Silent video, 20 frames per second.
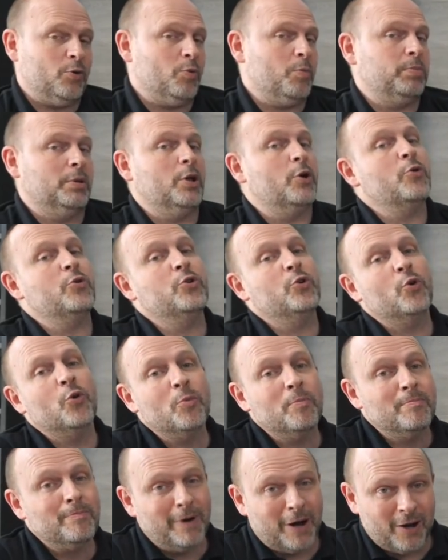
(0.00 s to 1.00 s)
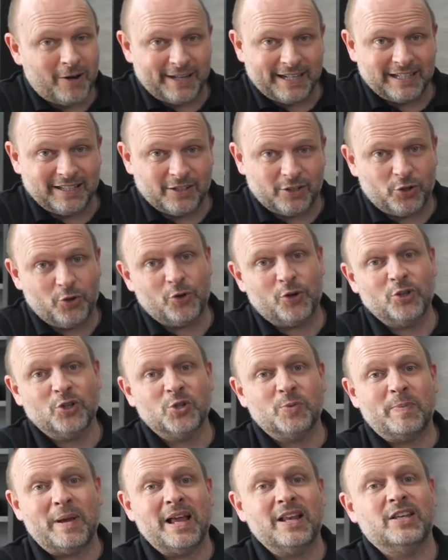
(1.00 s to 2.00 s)
will blow your mind. You can
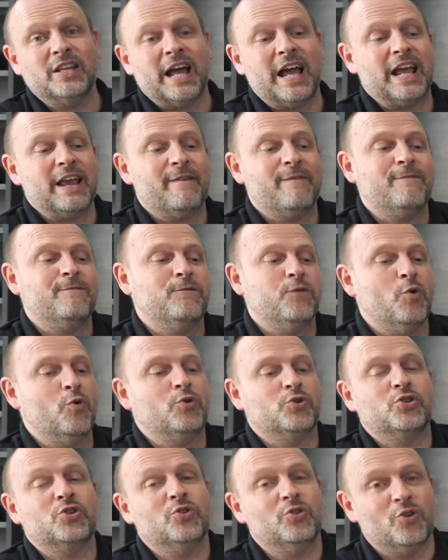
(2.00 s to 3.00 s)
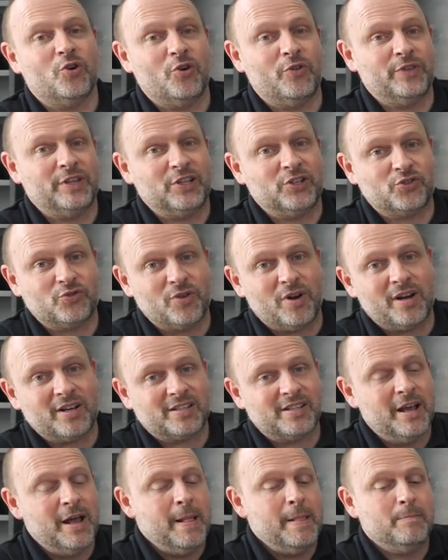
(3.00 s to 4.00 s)
spend a fortune on these
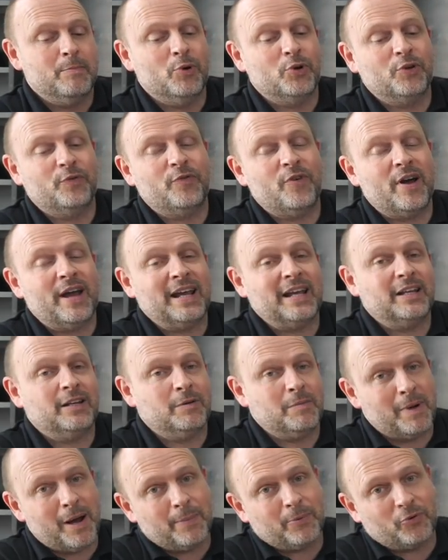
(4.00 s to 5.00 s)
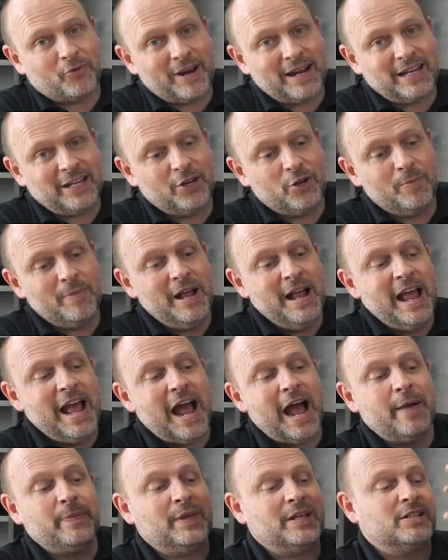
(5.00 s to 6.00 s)
trucks, modifying them, upgrading them,
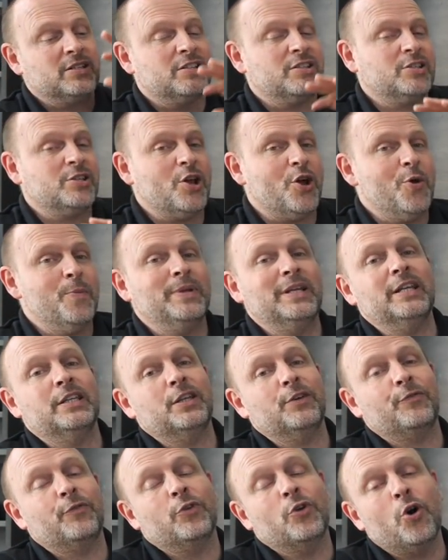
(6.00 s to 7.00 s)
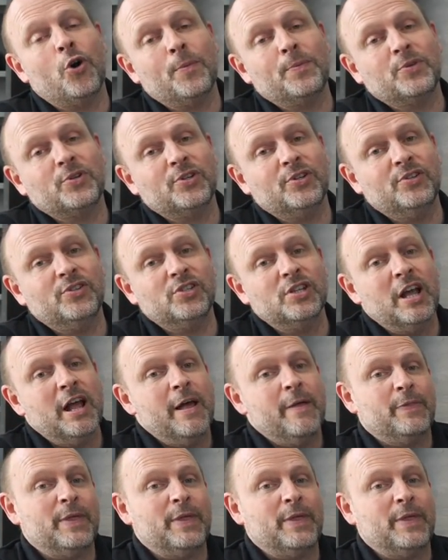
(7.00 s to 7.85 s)
and there's so many different options.